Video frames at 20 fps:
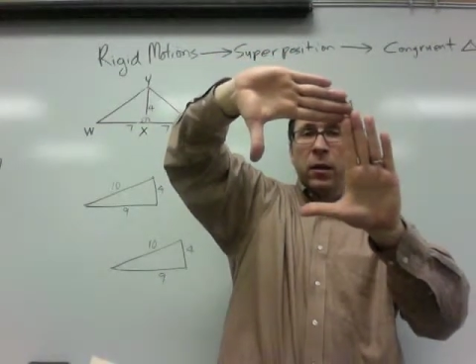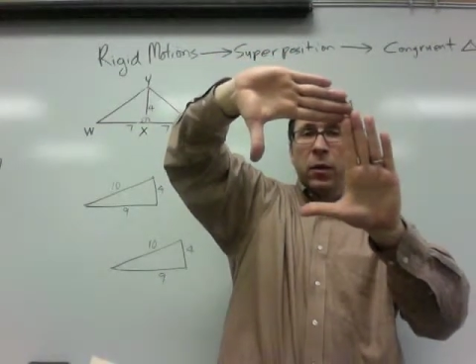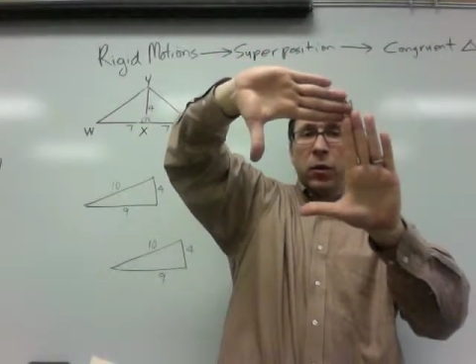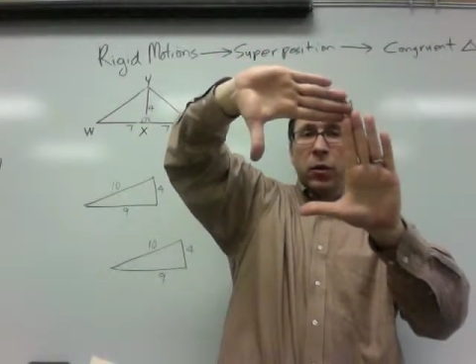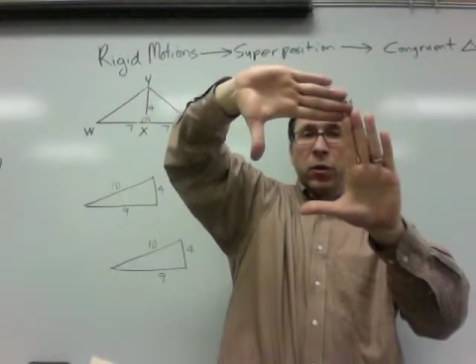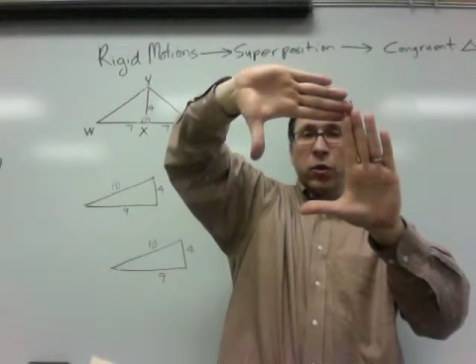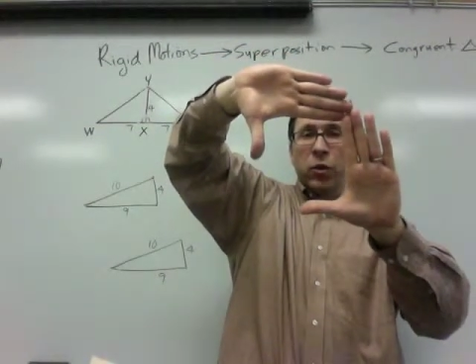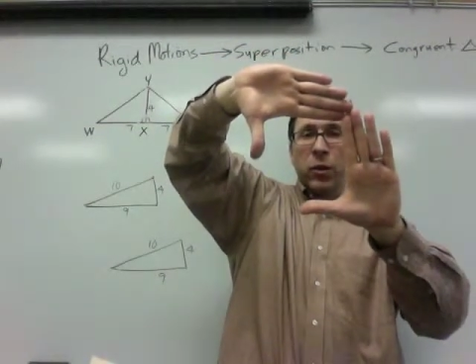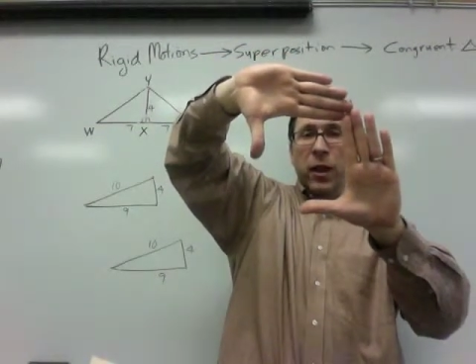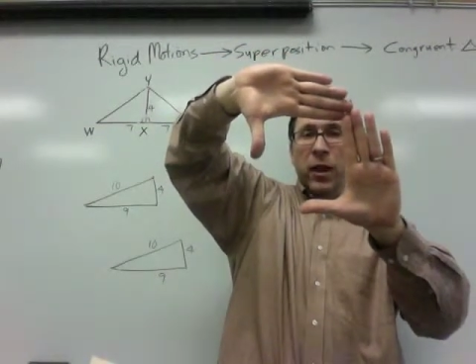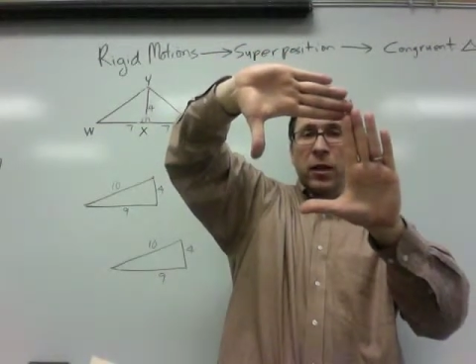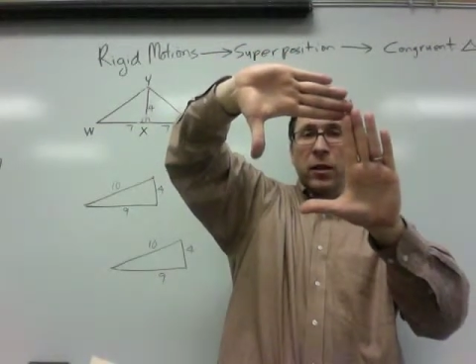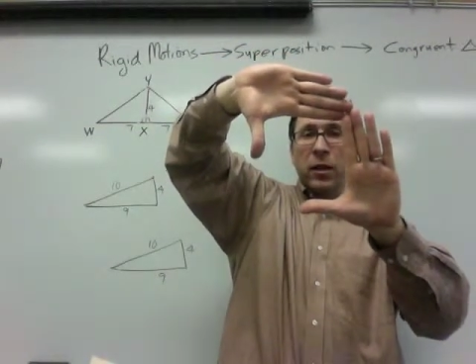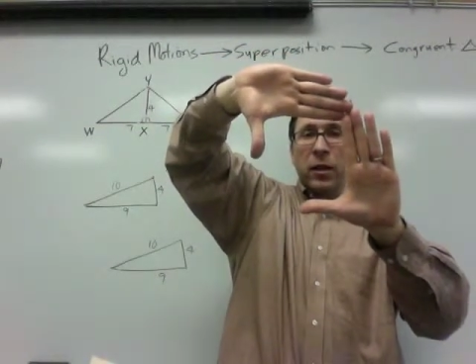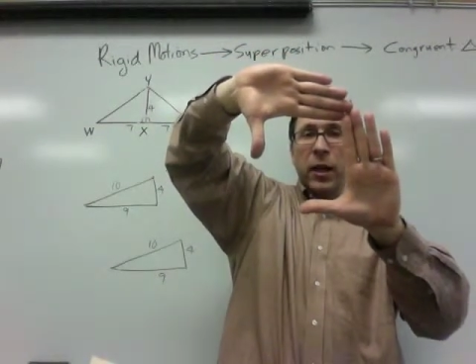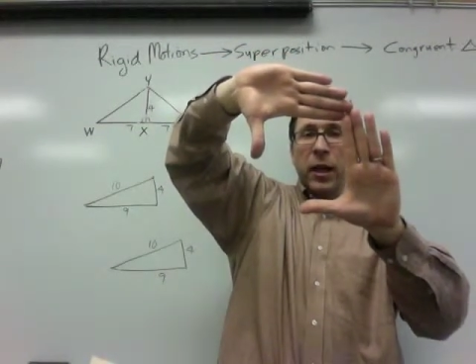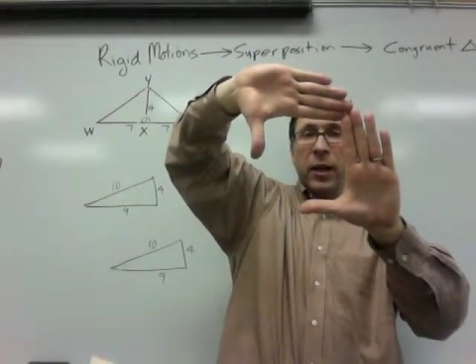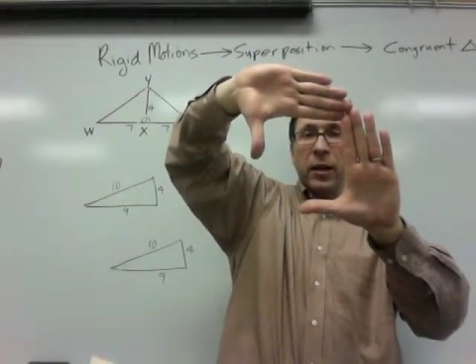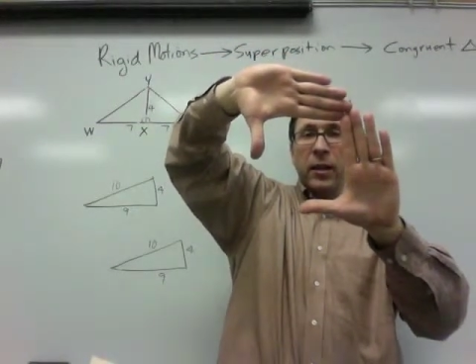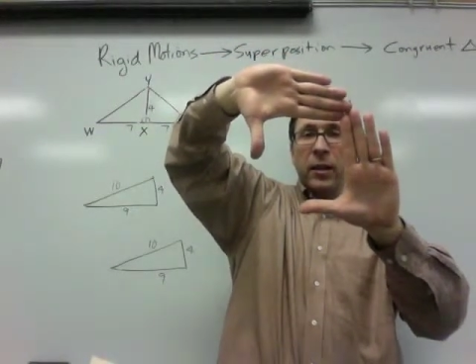or
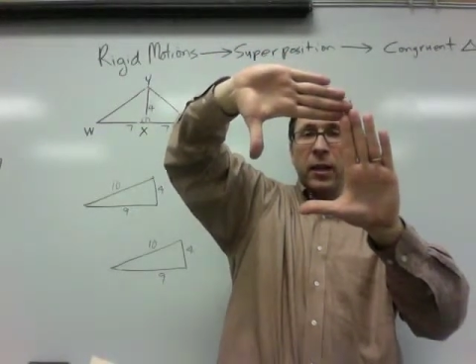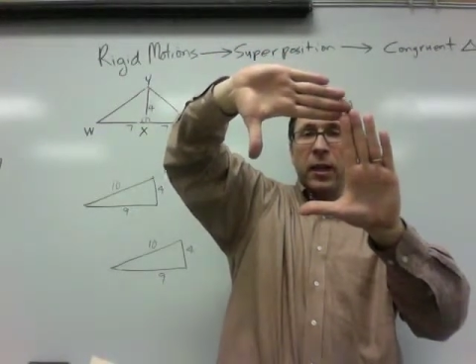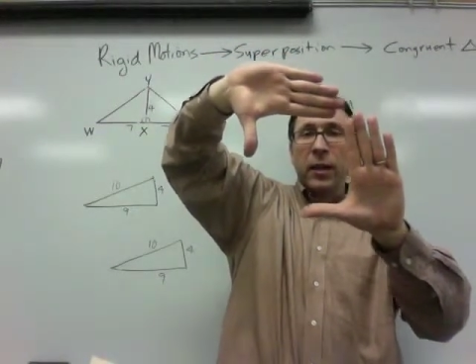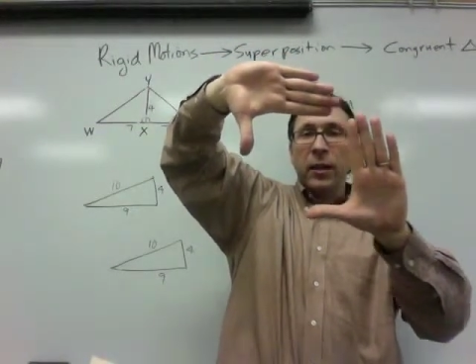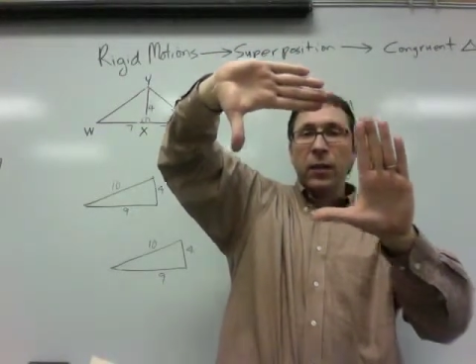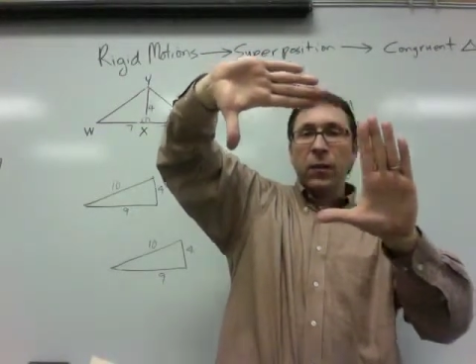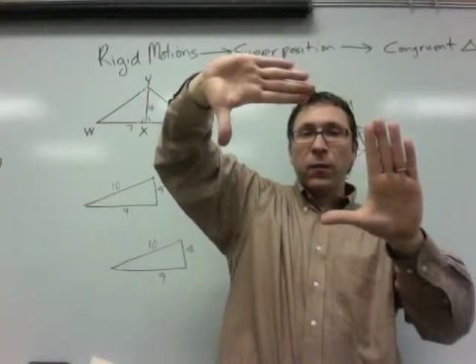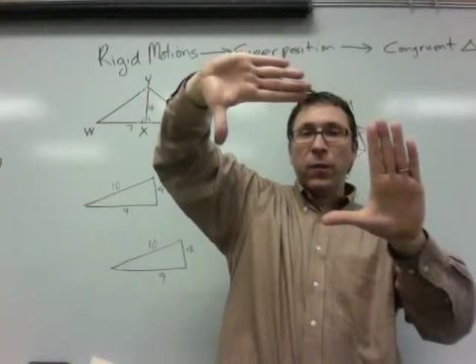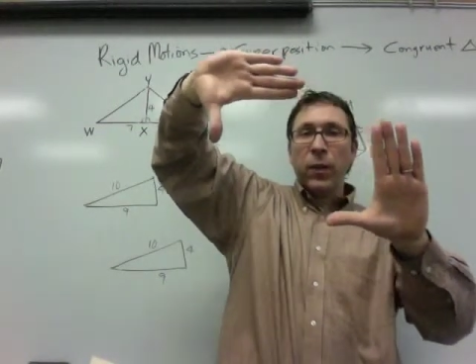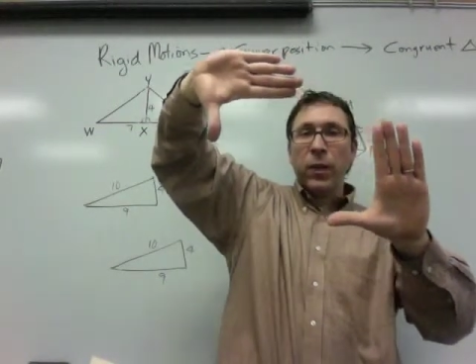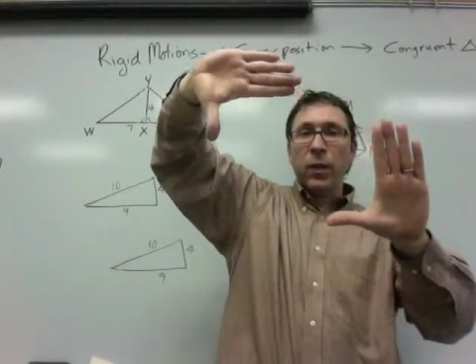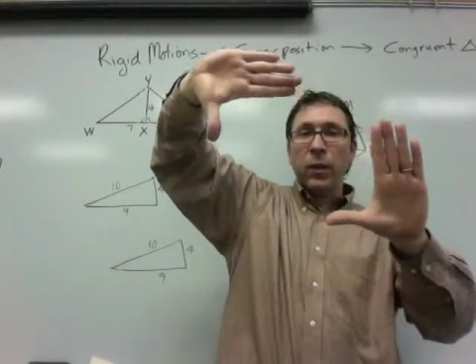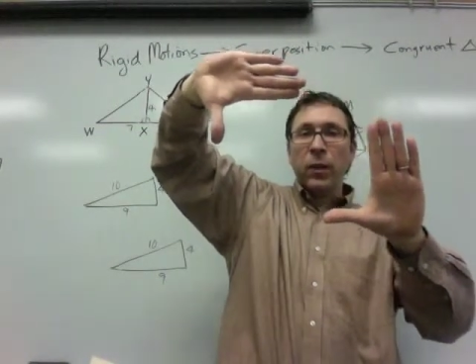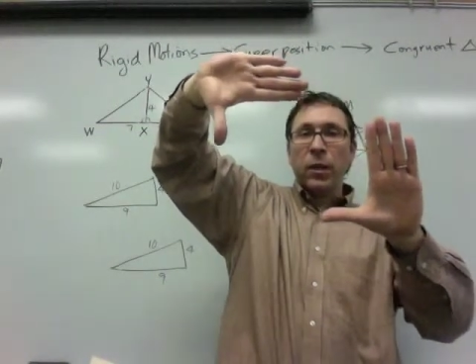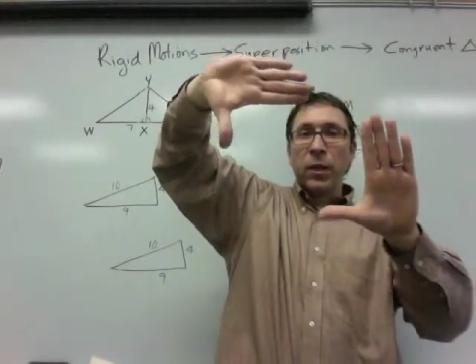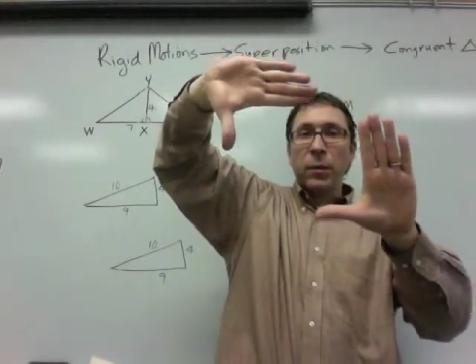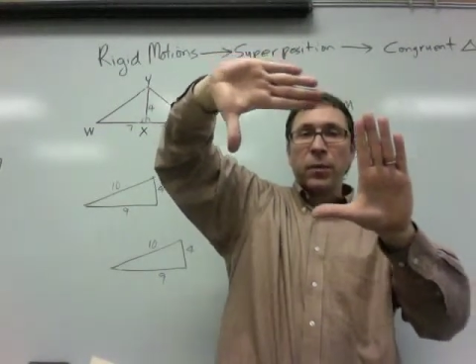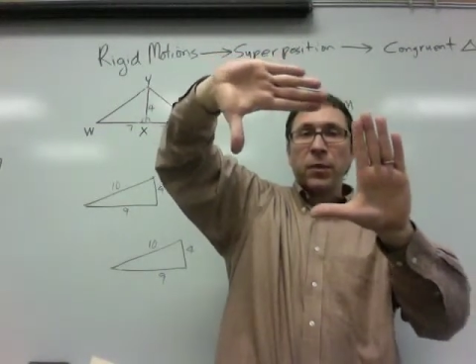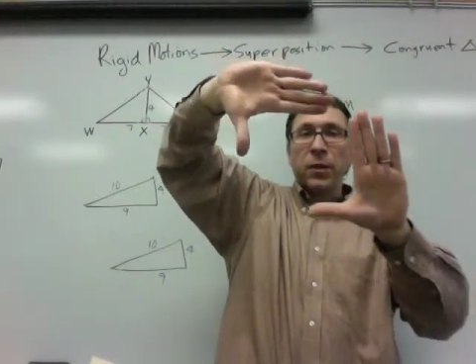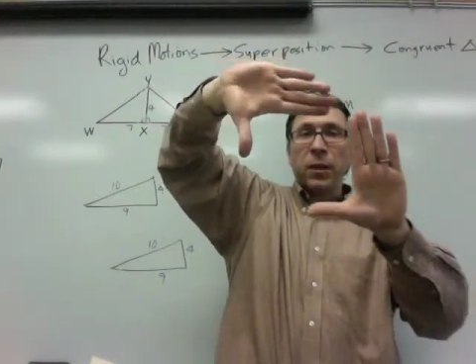translate to get the
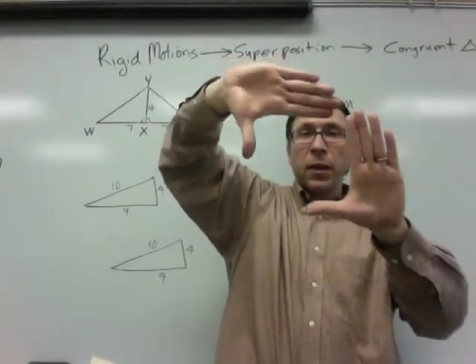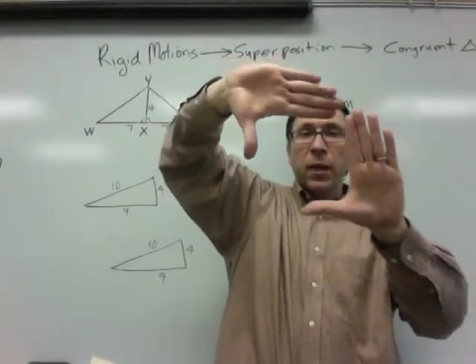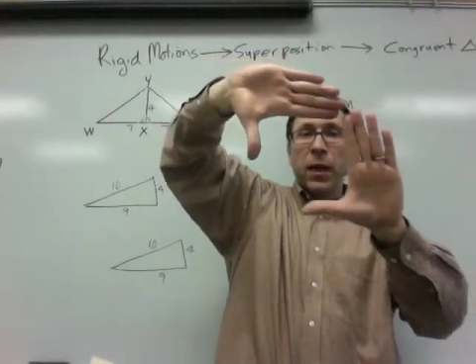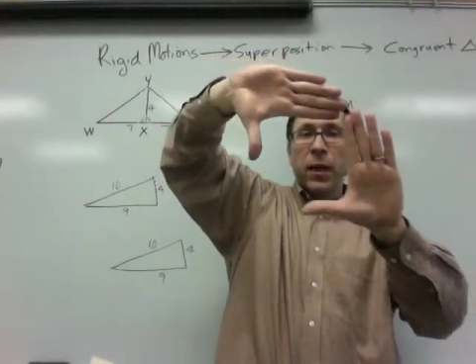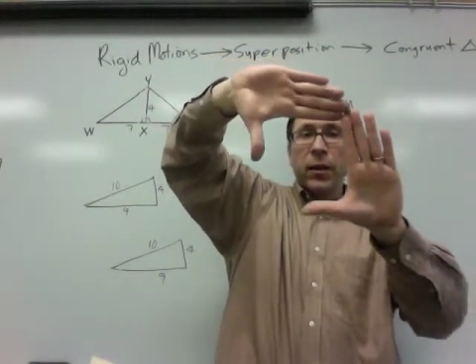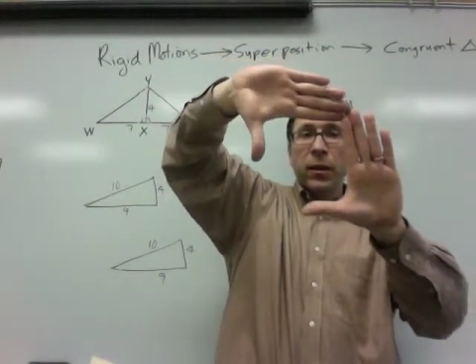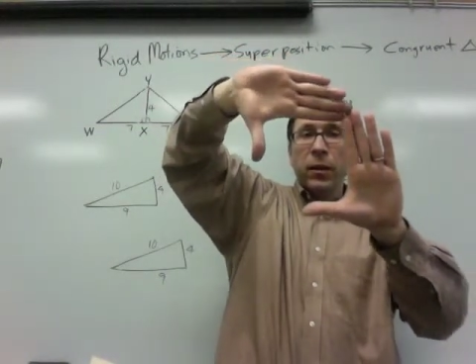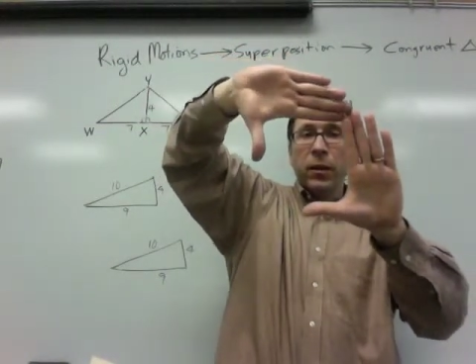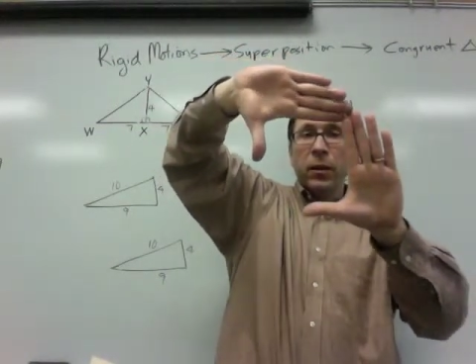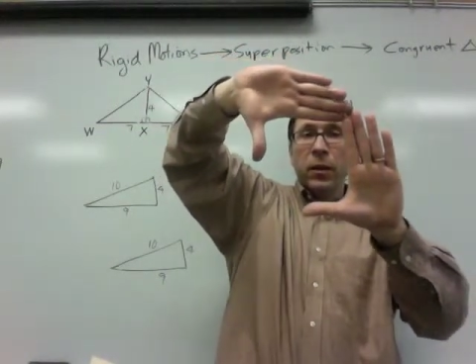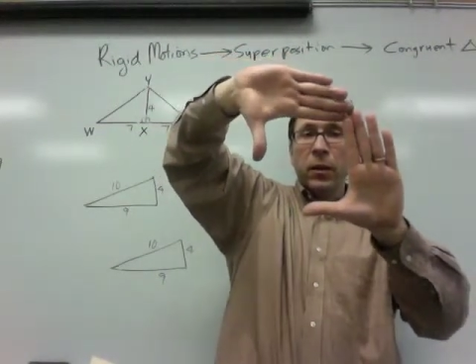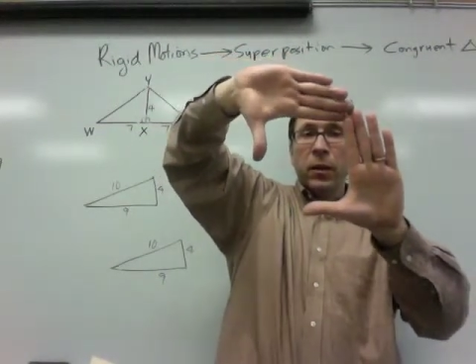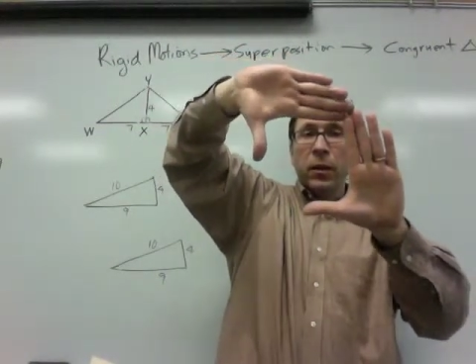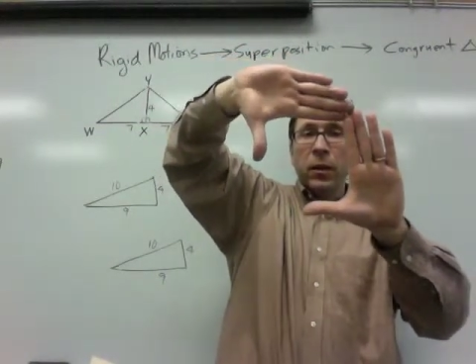fingertips together.